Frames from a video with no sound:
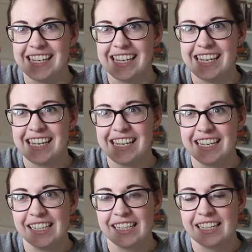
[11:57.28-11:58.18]
E
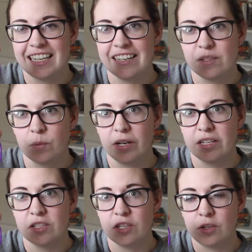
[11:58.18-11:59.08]
is 1
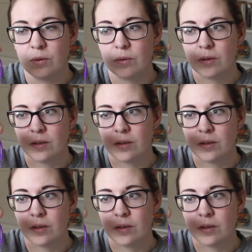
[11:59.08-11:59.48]
and 2.